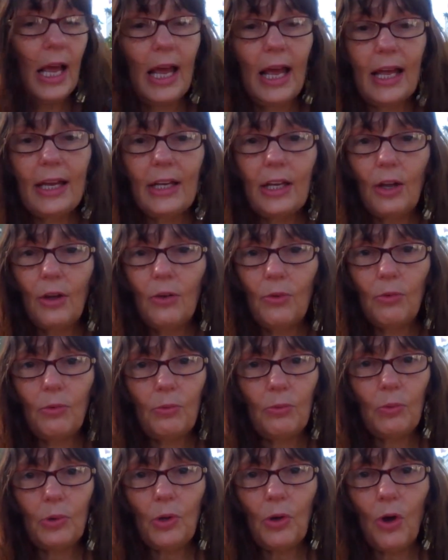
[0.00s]
I know
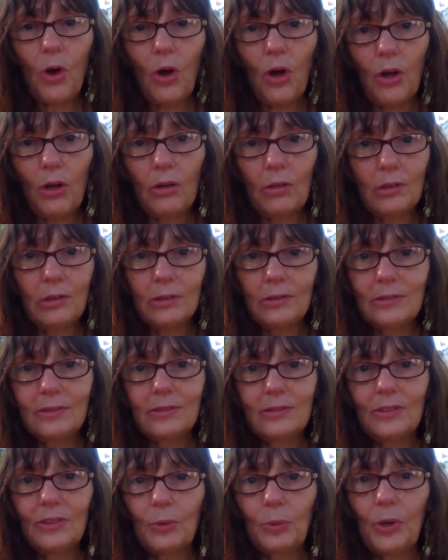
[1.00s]
we all
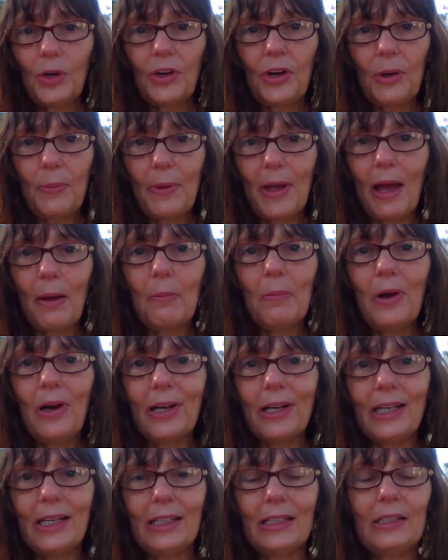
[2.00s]
worry about
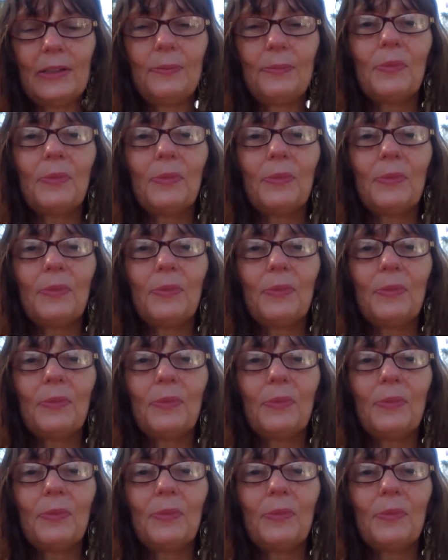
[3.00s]
money,